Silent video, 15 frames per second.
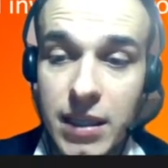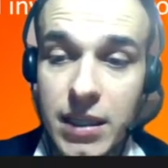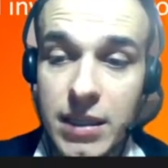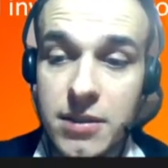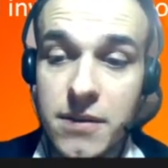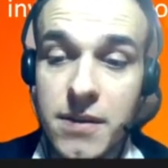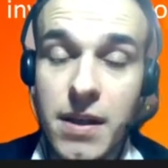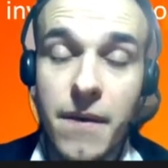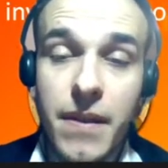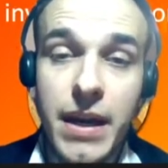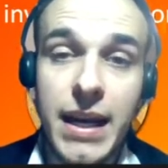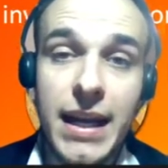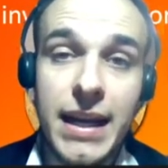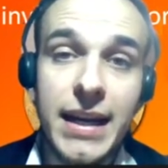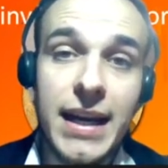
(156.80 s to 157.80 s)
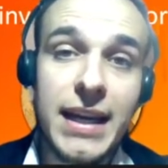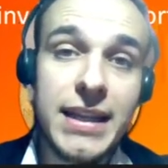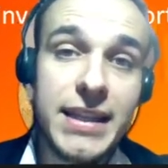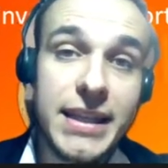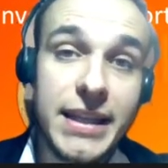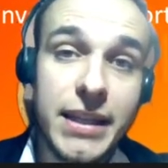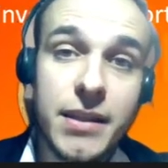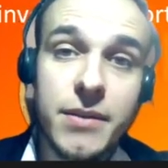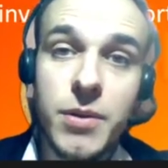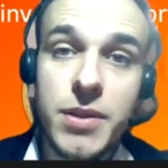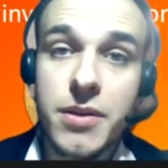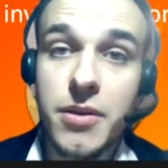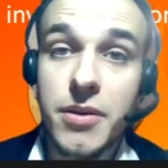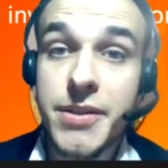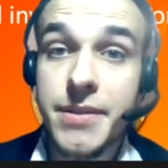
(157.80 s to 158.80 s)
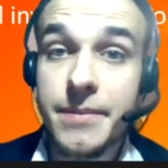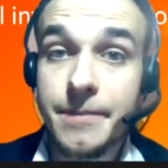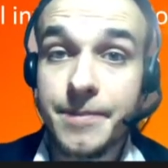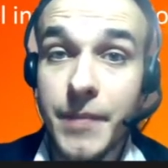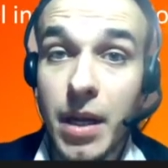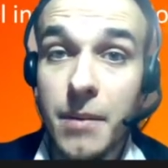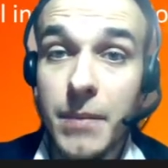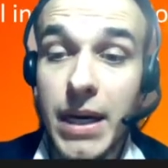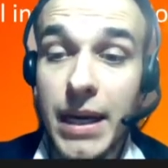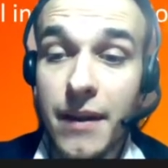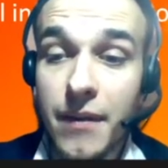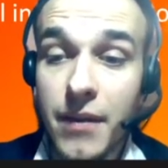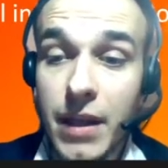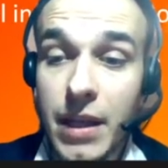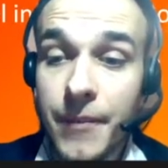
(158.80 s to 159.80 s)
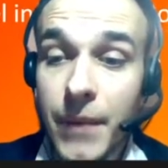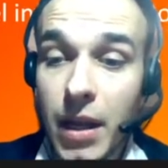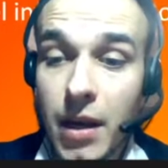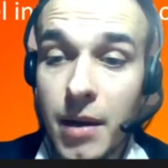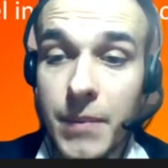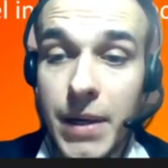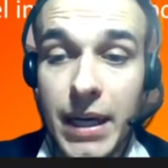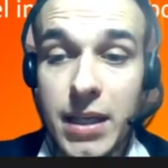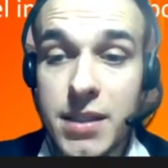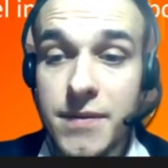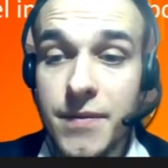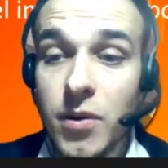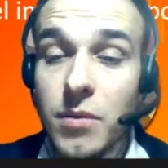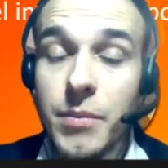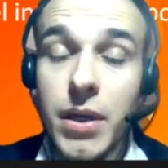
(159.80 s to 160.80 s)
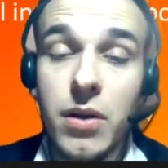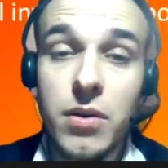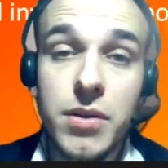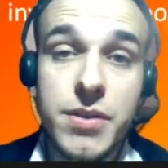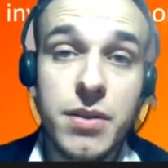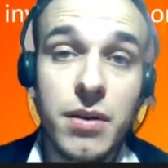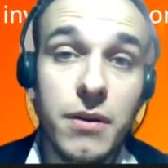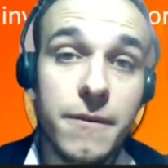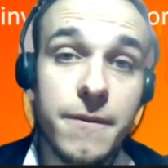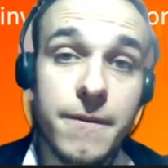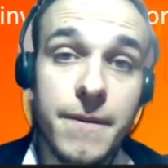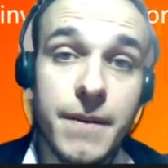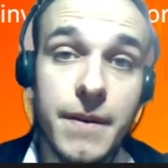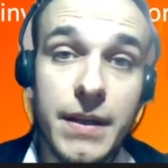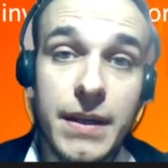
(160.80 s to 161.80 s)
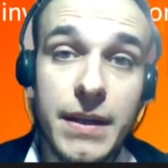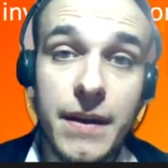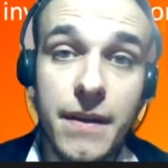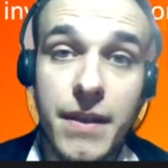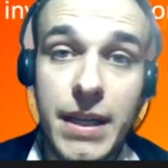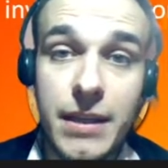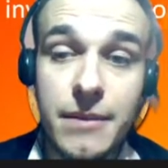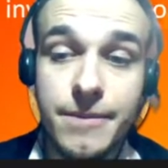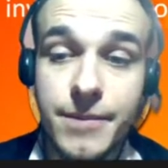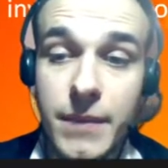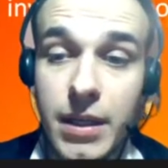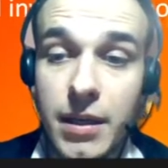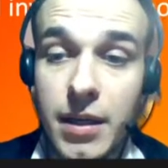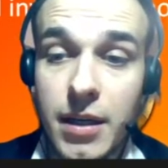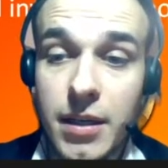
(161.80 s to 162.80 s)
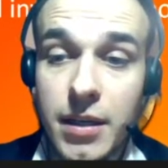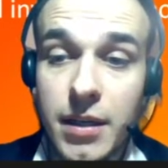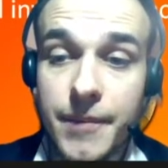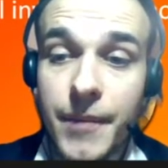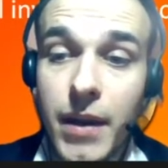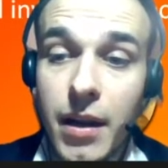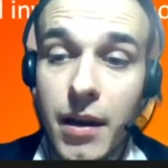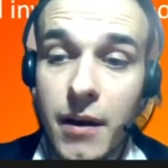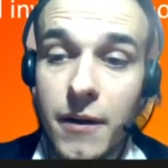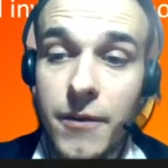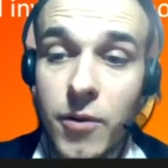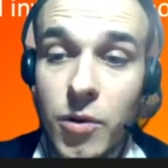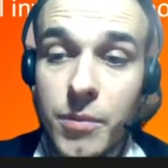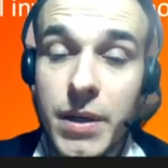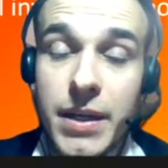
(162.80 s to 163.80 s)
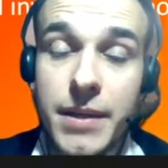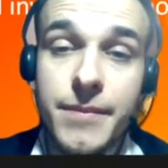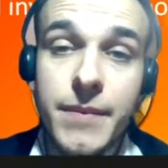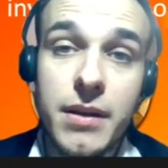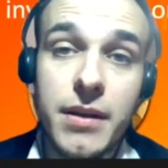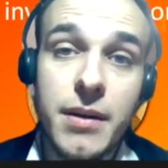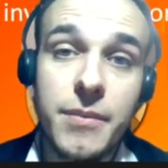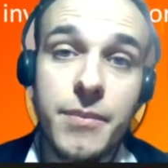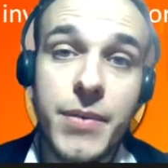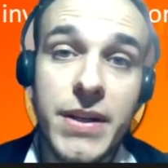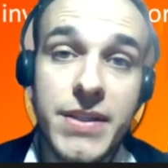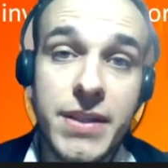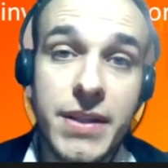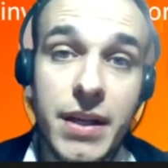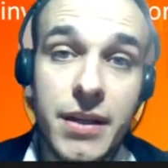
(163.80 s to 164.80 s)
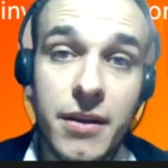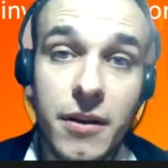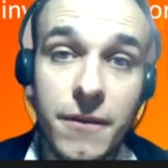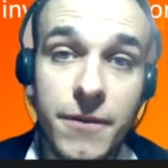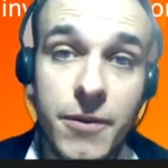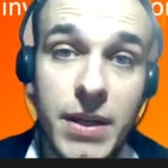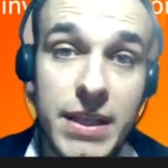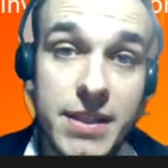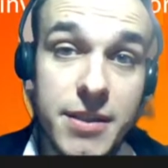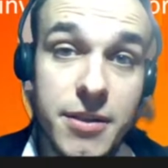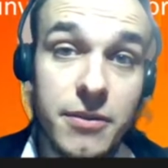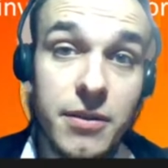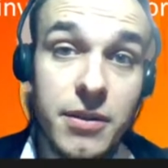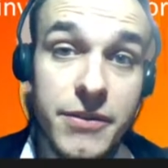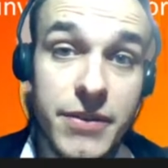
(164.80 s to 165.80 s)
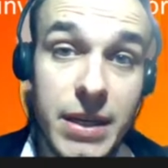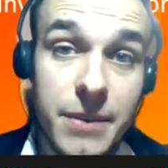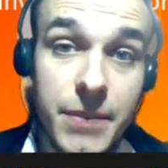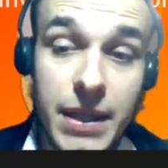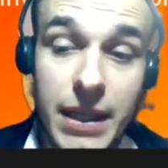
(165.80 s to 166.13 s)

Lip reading: 2019. It was caused by the market's fall because of the former president of US, Donald Trump,